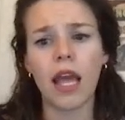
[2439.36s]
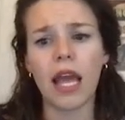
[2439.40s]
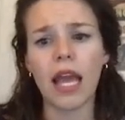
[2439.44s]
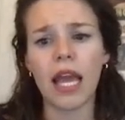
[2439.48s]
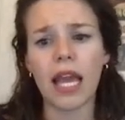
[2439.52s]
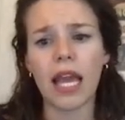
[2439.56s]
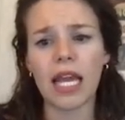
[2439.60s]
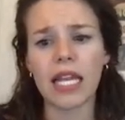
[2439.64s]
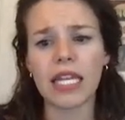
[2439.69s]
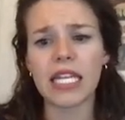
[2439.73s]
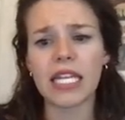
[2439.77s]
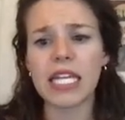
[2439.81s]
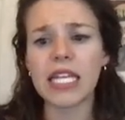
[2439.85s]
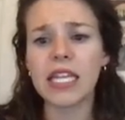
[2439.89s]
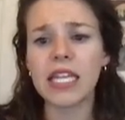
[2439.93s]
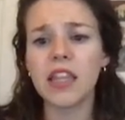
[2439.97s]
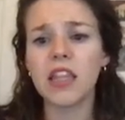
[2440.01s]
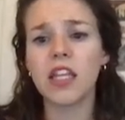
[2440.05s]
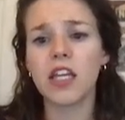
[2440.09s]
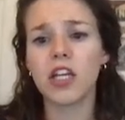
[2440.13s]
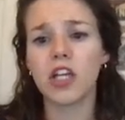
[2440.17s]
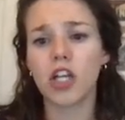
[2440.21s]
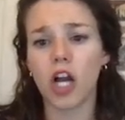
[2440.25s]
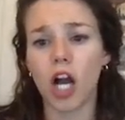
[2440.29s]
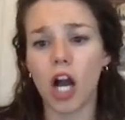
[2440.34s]
And in
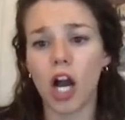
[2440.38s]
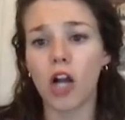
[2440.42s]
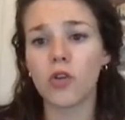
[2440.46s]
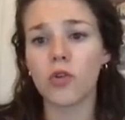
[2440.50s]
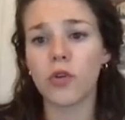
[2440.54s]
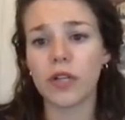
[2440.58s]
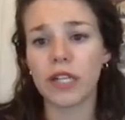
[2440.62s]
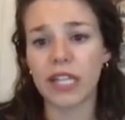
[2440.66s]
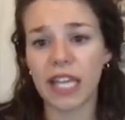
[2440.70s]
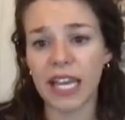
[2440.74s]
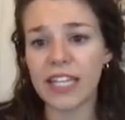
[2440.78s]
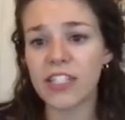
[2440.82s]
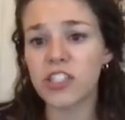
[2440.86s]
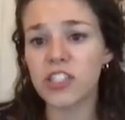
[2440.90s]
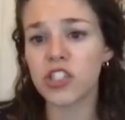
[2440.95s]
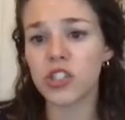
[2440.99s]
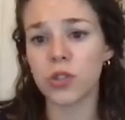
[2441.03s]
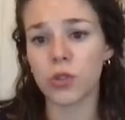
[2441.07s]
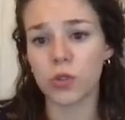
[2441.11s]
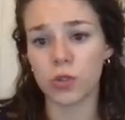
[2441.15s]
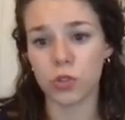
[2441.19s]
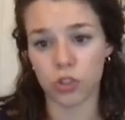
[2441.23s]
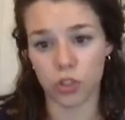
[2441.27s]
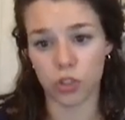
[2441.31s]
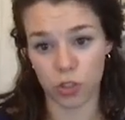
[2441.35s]
the
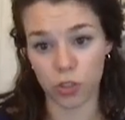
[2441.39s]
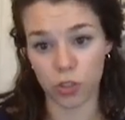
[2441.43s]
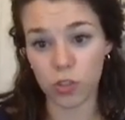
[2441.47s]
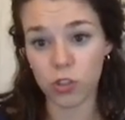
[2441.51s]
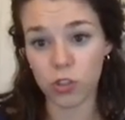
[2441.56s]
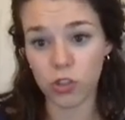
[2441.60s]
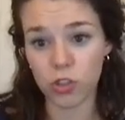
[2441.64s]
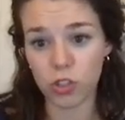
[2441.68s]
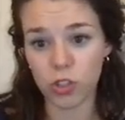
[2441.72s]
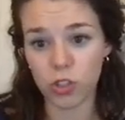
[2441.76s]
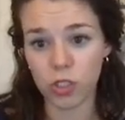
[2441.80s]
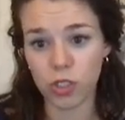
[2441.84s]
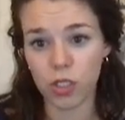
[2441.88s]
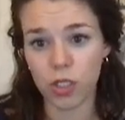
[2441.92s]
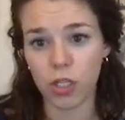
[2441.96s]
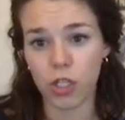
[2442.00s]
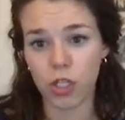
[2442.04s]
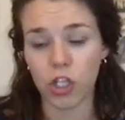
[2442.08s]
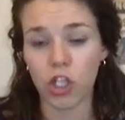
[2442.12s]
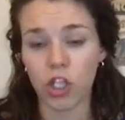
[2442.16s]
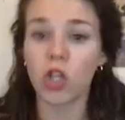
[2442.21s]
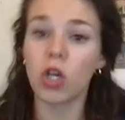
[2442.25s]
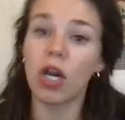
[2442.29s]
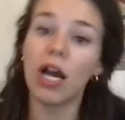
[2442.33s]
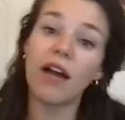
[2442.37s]
congregational church,
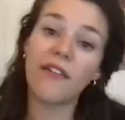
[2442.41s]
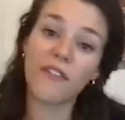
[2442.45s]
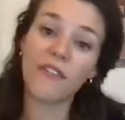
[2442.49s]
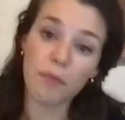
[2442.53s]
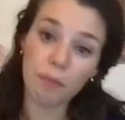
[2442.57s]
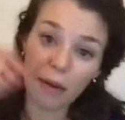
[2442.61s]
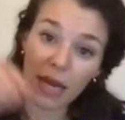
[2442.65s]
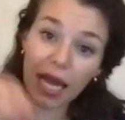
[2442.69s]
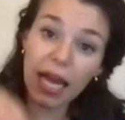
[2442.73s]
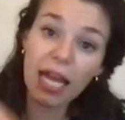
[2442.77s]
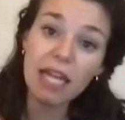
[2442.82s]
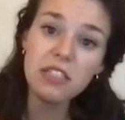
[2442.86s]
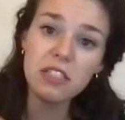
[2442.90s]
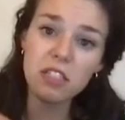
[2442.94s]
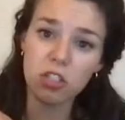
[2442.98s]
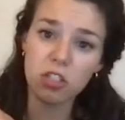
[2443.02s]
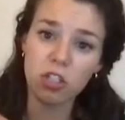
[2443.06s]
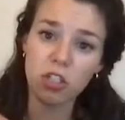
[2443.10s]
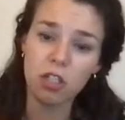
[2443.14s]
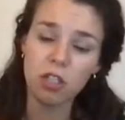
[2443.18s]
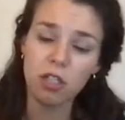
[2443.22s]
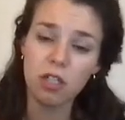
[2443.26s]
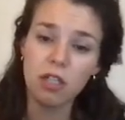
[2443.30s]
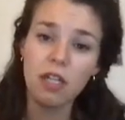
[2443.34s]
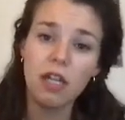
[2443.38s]
you have a
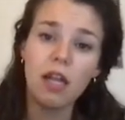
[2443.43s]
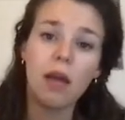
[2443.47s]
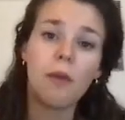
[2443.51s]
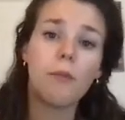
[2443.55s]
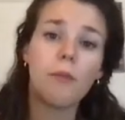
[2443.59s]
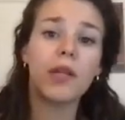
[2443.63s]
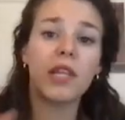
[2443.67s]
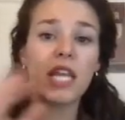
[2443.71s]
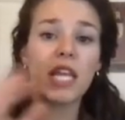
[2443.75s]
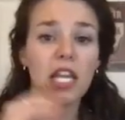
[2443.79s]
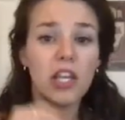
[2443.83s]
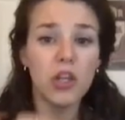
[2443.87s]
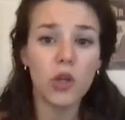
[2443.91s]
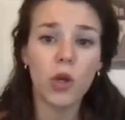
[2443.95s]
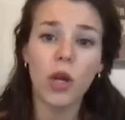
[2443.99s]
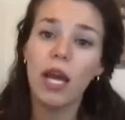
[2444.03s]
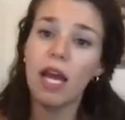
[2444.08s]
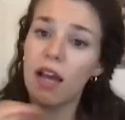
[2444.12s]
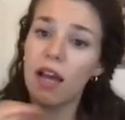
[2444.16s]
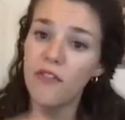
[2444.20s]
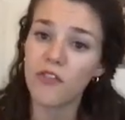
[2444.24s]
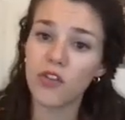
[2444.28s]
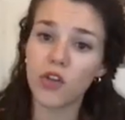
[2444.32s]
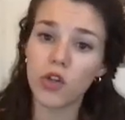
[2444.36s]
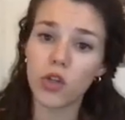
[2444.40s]
pastor, but then you
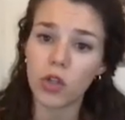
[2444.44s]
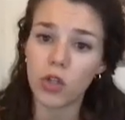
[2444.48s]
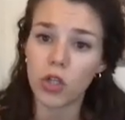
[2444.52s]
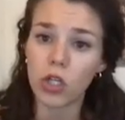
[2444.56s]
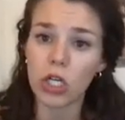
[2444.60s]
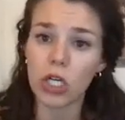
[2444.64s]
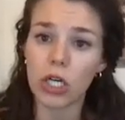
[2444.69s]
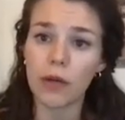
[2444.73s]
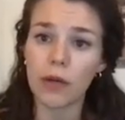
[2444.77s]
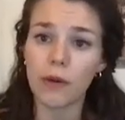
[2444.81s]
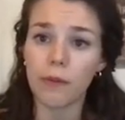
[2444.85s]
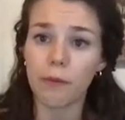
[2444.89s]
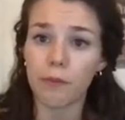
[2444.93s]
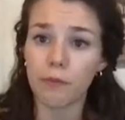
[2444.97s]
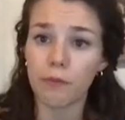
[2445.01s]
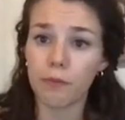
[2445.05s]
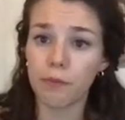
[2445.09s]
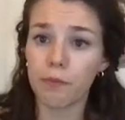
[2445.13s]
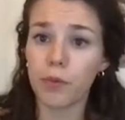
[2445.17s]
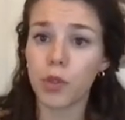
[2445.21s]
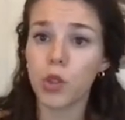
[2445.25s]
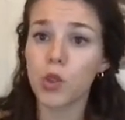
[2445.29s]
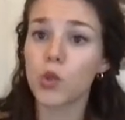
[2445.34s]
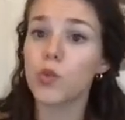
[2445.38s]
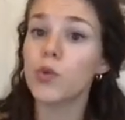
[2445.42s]
have your
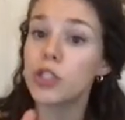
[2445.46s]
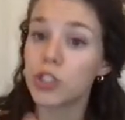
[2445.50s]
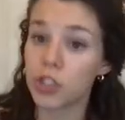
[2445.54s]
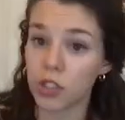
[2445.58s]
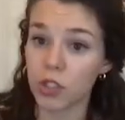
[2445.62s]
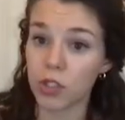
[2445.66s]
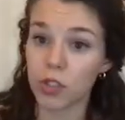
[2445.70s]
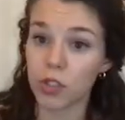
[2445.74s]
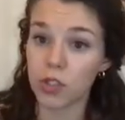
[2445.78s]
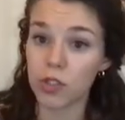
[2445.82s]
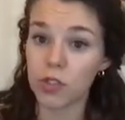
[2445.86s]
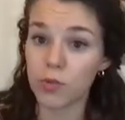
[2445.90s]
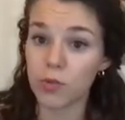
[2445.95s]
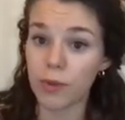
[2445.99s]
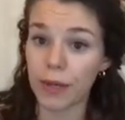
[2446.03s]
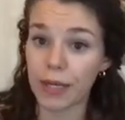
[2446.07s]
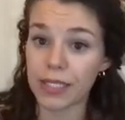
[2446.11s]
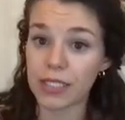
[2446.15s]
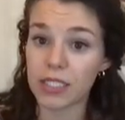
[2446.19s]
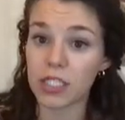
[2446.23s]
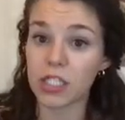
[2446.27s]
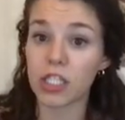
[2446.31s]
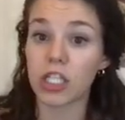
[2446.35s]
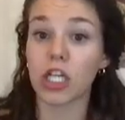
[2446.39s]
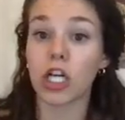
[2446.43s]
parishioners,
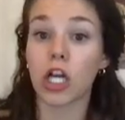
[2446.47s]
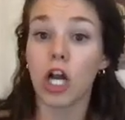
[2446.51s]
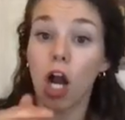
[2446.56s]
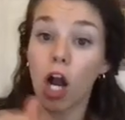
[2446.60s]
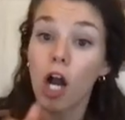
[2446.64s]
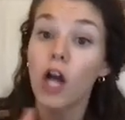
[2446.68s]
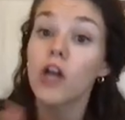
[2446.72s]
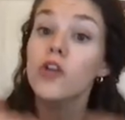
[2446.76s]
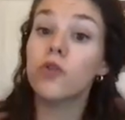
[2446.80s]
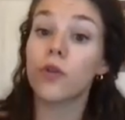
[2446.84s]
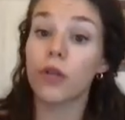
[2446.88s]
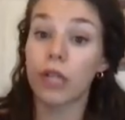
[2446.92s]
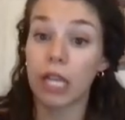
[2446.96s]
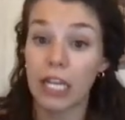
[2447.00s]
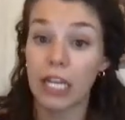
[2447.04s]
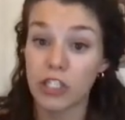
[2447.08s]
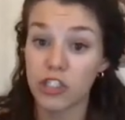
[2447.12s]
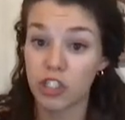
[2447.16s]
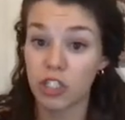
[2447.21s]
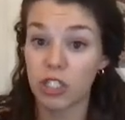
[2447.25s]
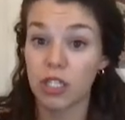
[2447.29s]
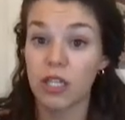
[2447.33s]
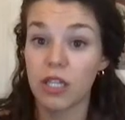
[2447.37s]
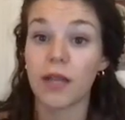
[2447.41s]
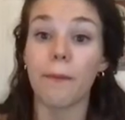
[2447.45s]
right? The
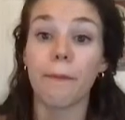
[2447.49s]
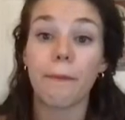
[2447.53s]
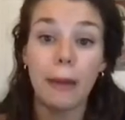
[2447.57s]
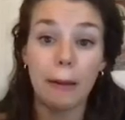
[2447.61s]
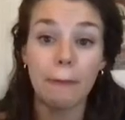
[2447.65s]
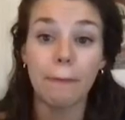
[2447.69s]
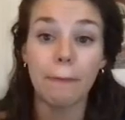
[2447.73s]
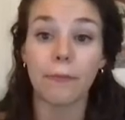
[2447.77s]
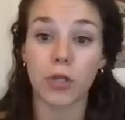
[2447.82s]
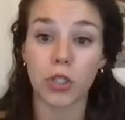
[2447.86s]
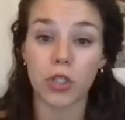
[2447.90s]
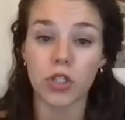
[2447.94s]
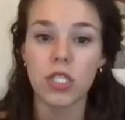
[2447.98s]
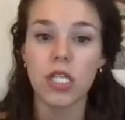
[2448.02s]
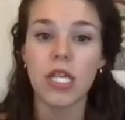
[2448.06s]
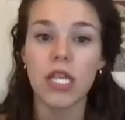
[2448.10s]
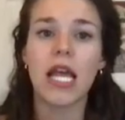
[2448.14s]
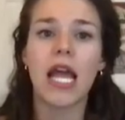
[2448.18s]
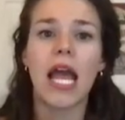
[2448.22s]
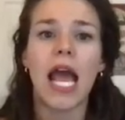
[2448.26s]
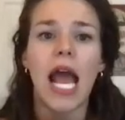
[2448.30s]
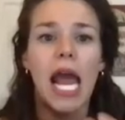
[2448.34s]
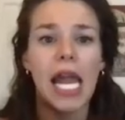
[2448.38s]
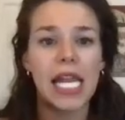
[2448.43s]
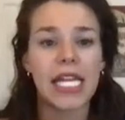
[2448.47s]
congregation, the members,
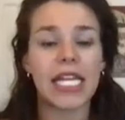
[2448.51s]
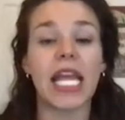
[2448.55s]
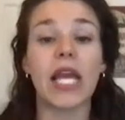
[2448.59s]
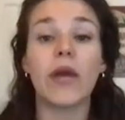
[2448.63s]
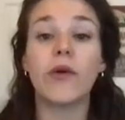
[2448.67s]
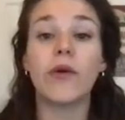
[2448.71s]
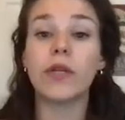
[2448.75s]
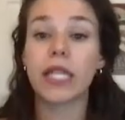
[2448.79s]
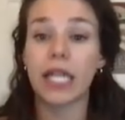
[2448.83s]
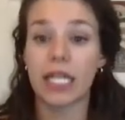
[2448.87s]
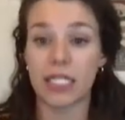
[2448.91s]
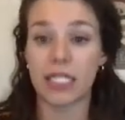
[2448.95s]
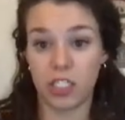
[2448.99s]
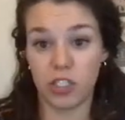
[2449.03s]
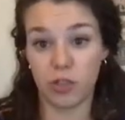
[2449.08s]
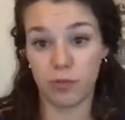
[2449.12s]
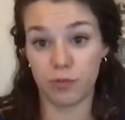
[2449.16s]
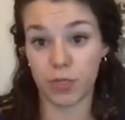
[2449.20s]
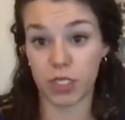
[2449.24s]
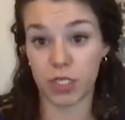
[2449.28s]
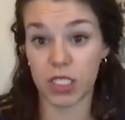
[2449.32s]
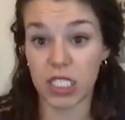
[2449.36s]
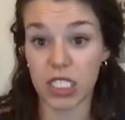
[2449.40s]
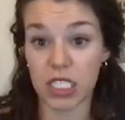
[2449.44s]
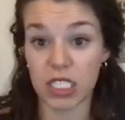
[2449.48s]
and they would get to
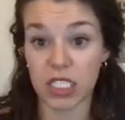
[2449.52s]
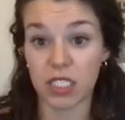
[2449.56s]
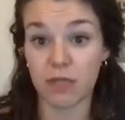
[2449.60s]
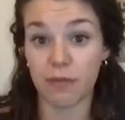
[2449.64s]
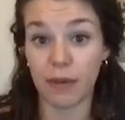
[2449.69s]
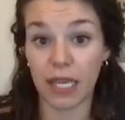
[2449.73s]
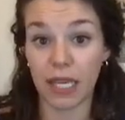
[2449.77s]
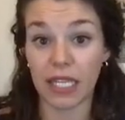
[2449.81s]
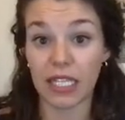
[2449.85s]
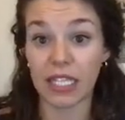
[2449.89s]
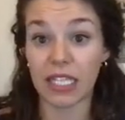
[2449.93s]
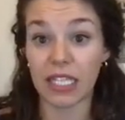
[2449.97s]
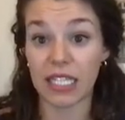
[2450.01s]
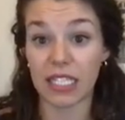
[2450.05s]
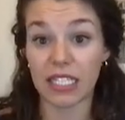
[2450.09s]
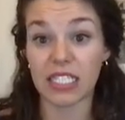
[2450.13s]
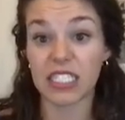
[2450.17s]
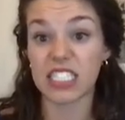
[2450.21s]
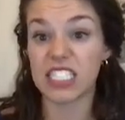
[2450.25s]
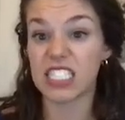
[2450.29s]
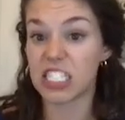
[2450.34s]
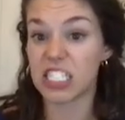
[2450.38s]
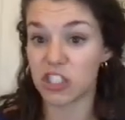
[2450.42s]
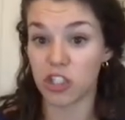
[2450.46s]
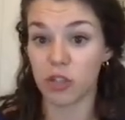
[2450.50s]
participate in
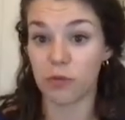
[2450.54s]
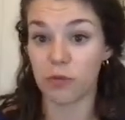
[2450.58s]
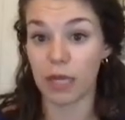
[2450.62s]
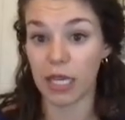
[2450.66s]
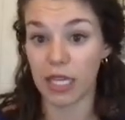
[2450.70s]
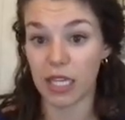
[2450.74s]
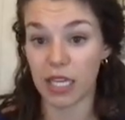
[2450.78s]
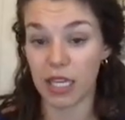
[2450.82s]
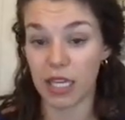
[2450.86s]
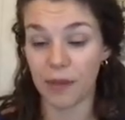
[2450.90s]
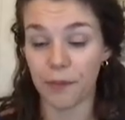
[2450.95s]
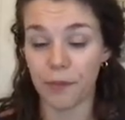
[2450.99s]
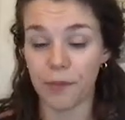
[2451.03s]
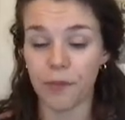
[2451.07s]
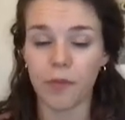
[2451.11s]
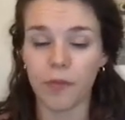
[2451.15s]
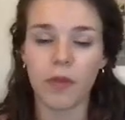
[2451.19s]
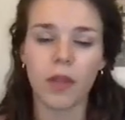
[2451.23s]
decision making.